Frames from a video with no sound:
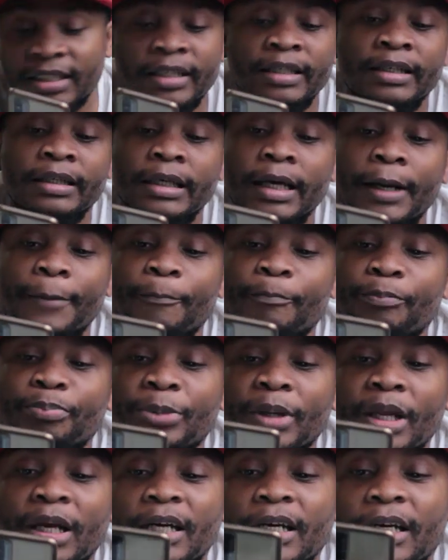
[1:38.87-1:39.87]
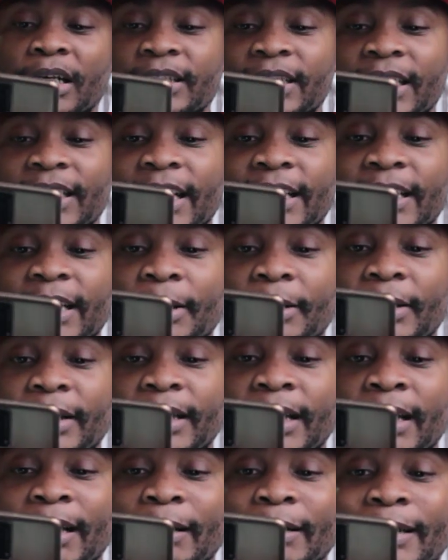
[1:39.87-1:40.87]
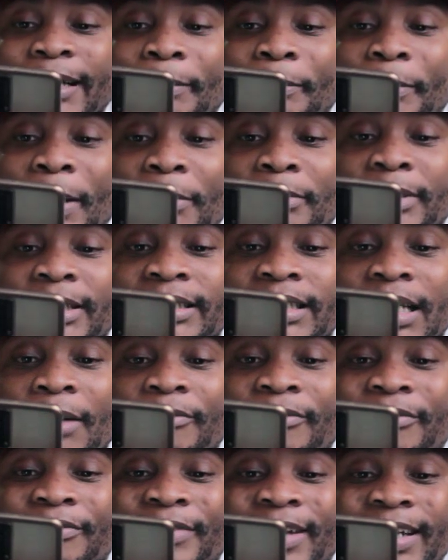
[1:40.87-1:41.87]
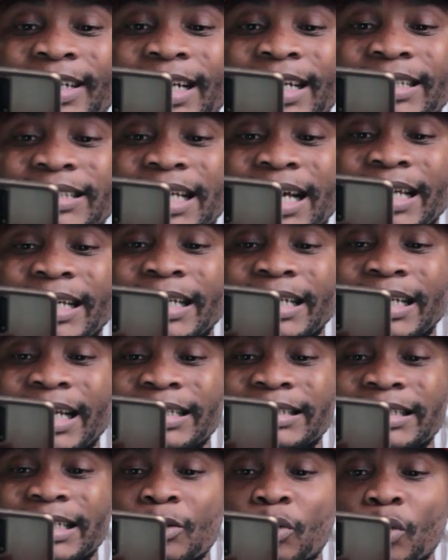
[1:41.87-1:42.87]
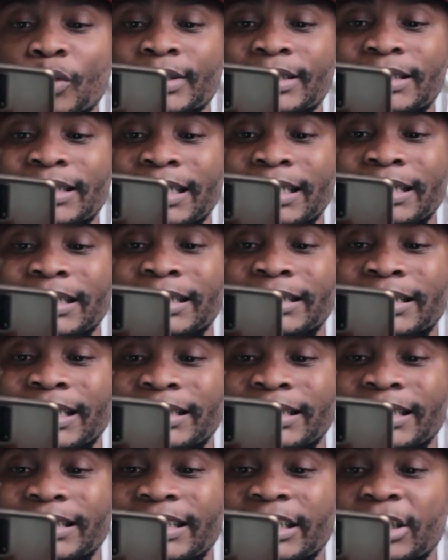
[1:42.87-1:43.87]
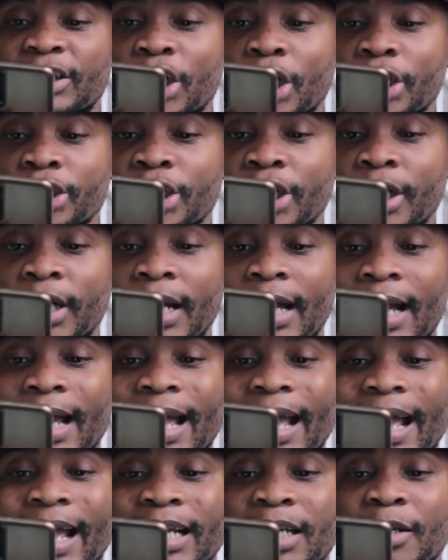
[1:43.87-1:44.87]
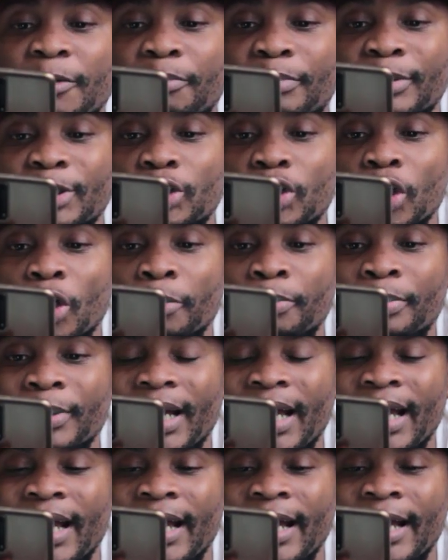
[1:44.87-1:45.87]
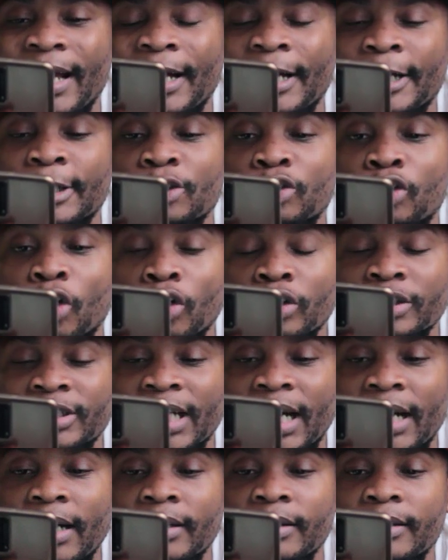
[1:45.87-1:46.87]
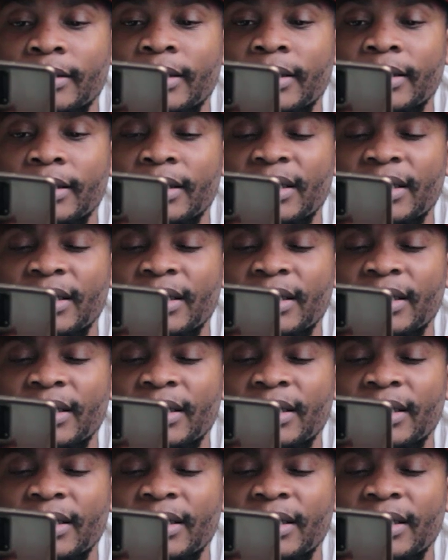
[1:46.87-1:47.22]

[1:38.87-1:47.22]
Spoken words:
still here. And then they published some various allegations concerning the ZCC Church and Bishop Dr.